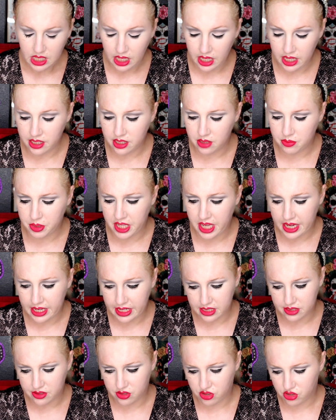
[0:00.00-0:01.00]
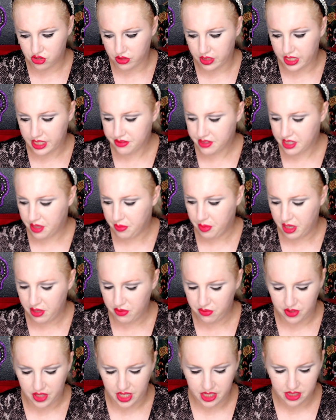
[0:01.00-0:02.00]
apply it straight down my
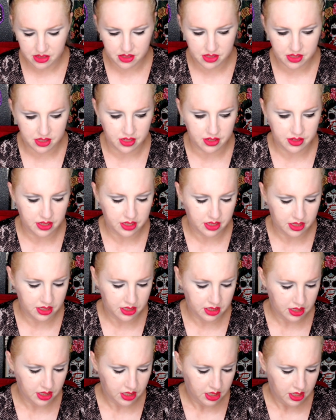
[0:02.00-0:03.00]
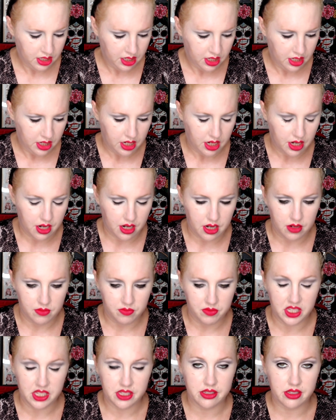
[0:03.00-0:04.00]
face.
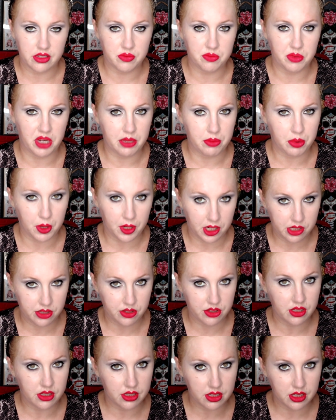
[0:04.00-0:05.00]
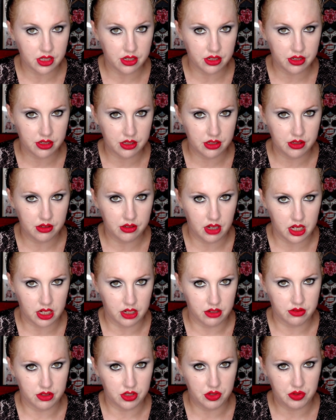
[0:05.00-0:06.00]
This is my personal glitter glue. I
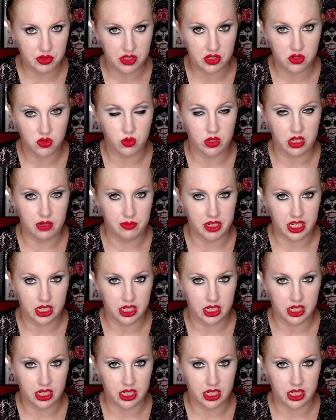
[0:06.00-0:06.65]
don't use this one on my